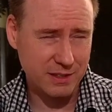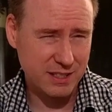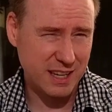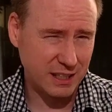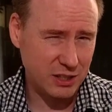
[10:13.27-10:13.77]

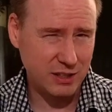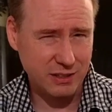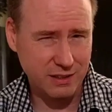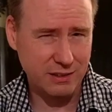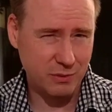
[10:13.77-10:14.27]

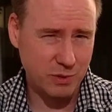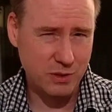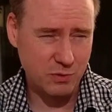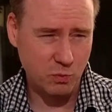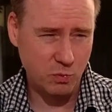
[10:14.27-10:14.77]
section,
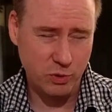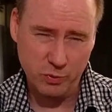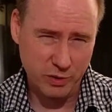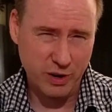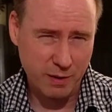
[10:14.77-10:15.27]

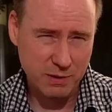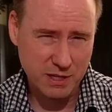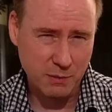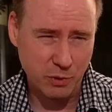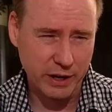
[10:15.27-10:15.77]
there have
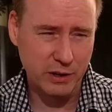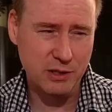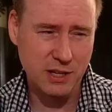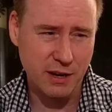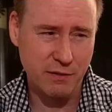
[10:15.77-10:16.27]
been some
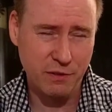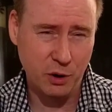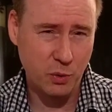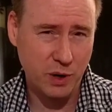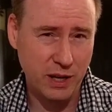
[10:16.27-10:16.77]
records of
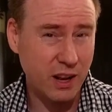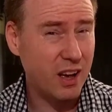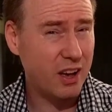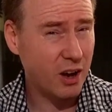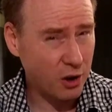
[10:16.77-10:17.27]
the
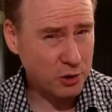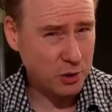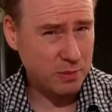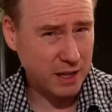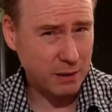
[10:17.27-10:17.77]
queen
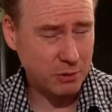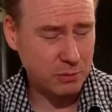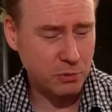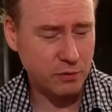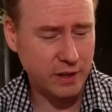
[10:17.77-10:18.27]
also being able
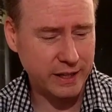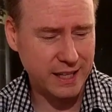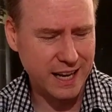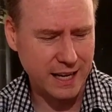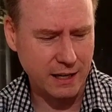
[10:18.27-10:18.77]
to move
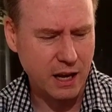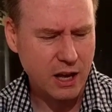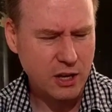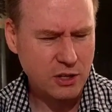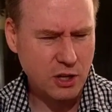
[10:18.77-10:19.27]
like the knight.
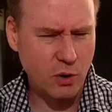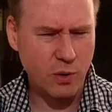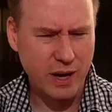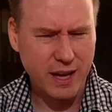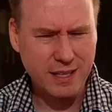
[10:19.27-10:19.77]

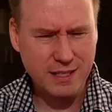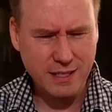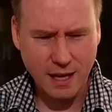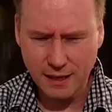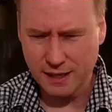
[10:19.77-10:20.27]
So
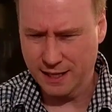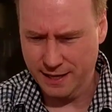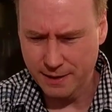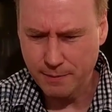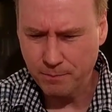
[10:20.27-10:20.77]

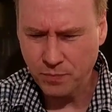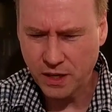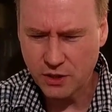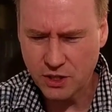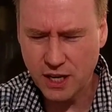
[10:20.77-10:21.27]
suddenly,
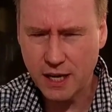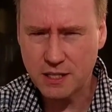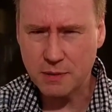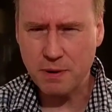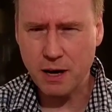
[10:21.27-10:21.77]
she
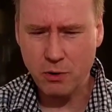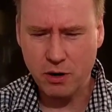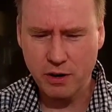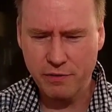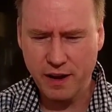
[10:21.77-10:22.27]
has the
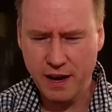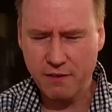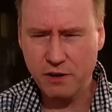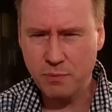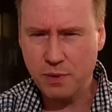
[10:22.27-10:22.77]
power of
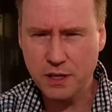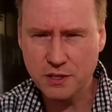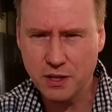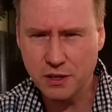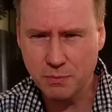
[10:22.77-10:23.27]
every
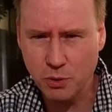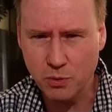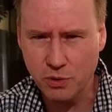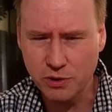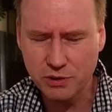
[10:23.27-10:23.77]
piece on the
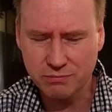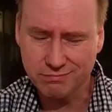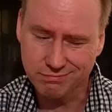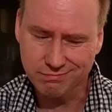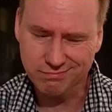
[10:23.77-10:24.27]
board,
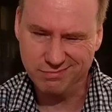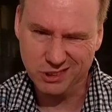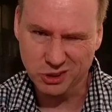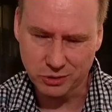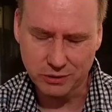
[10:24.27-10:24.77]

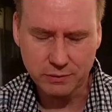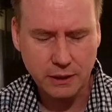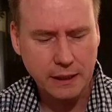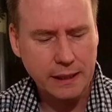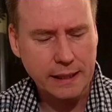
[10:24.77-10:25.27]
sort of,